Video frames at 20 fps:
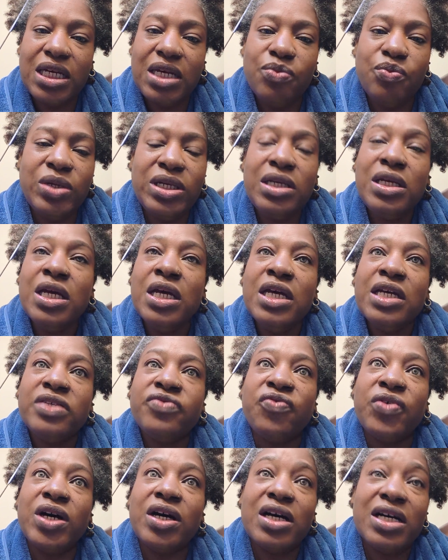And
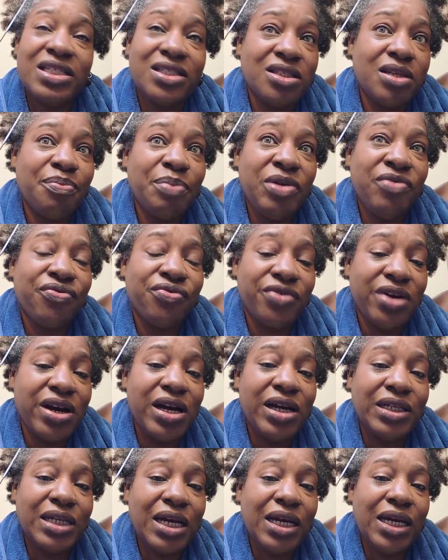for us to be
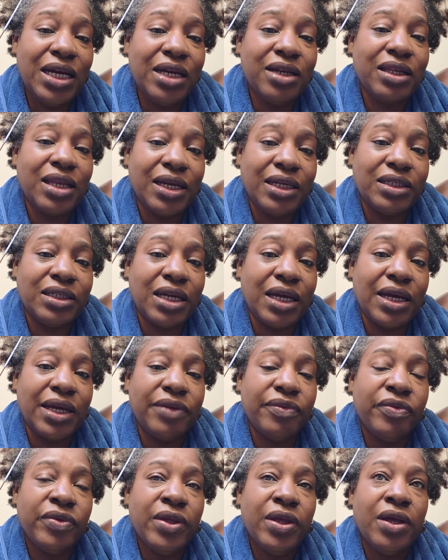frying our hair like
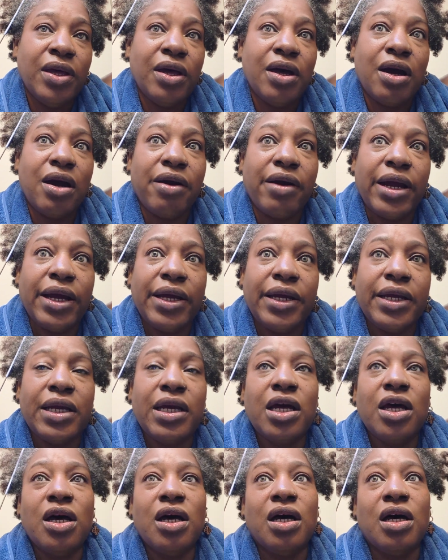that, all right,
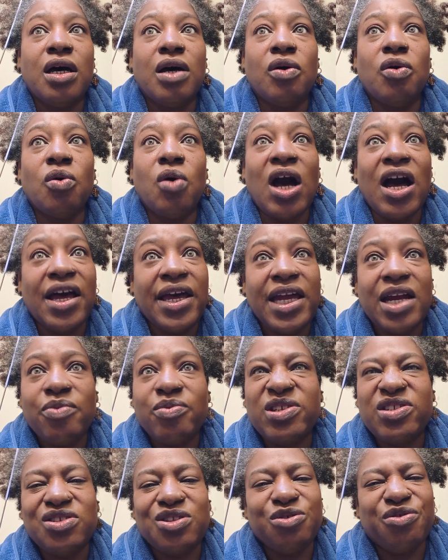our hair
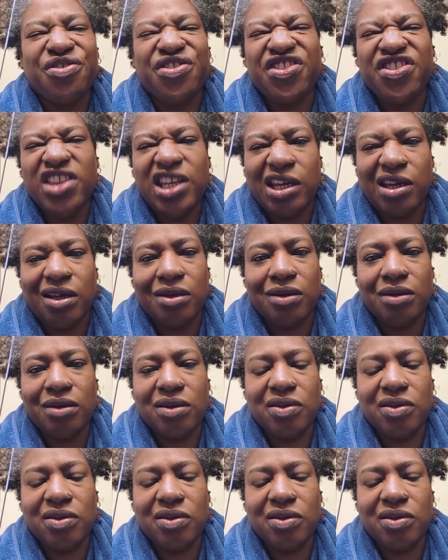was still thick.